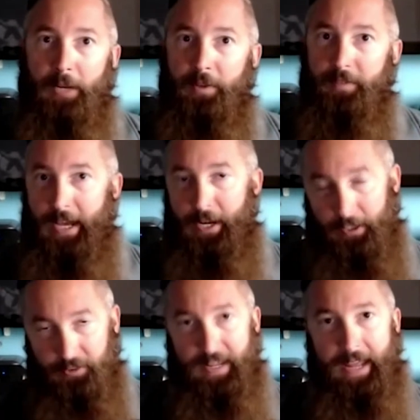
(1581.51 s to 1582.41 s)
We've got our
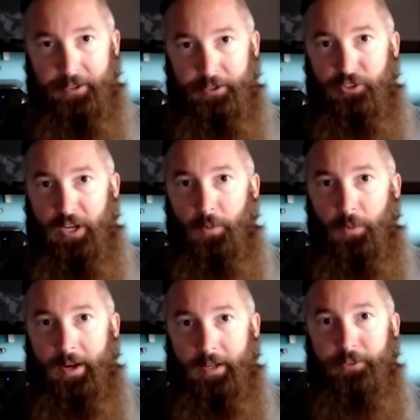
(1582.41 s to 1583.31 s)
standard Jet
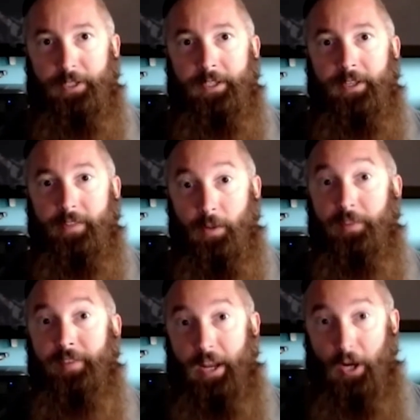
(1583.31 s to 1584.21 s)
100, then
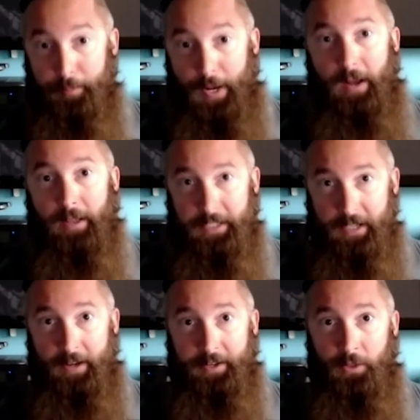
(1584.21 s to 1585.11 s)
we've got our
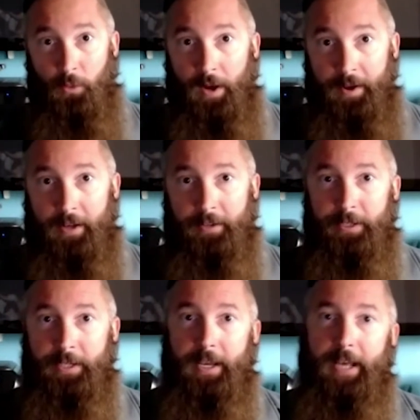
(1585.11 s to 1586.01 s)
polygon in the
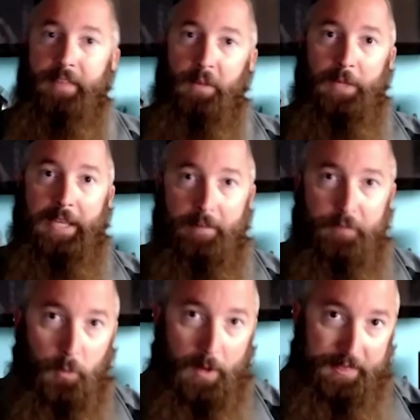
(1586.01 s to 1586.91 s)
100, and then we have
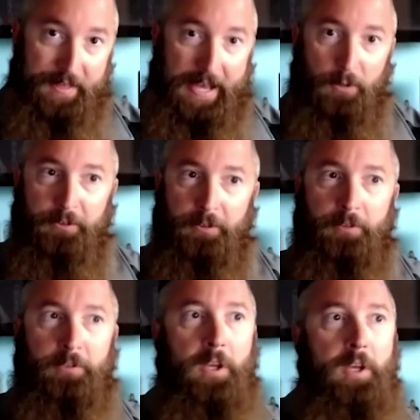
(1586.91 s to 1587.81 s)
the
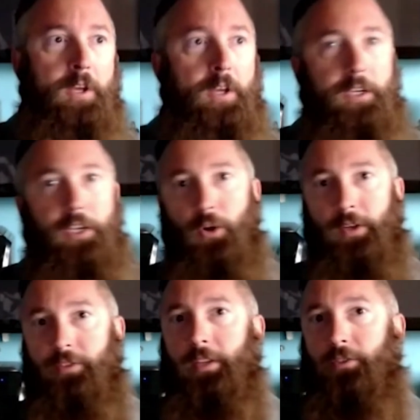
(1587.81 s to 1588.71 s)
1000s.
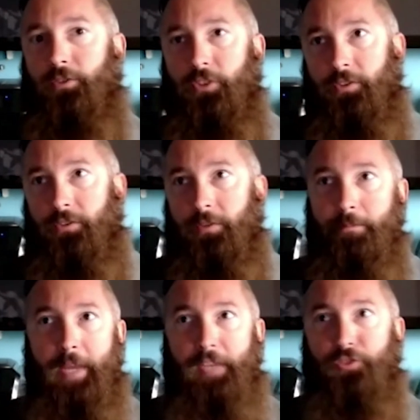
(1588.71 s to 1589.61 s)
It's just
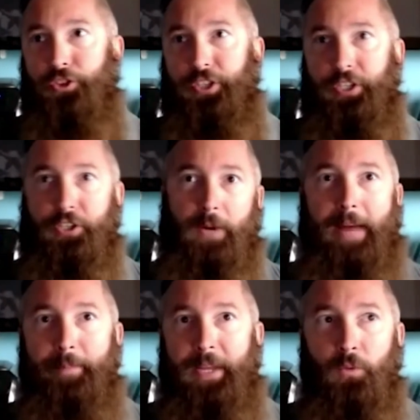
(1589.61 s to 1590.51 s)
make sure you're
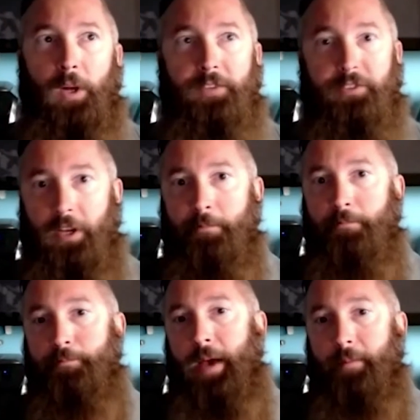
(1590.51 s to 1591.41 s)
grabbing what's
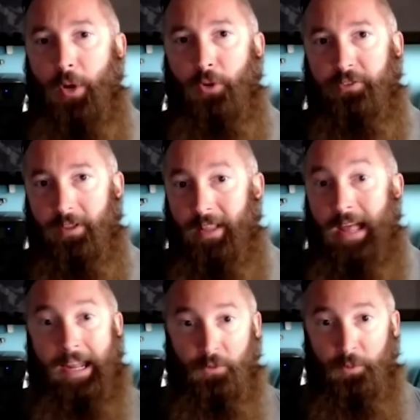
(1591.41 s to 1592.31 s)
going to most
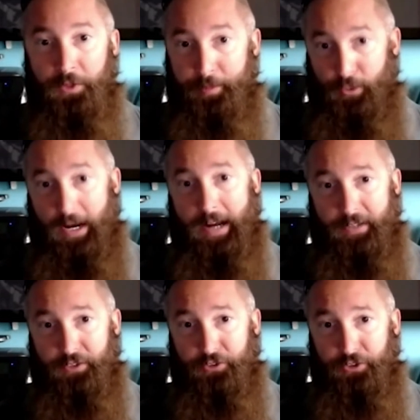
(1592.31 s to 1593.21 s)
align with the
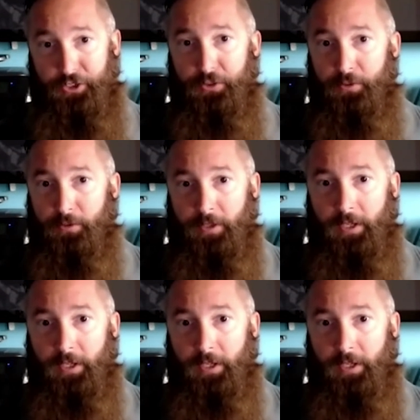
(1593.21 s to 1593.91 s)
product that you're using.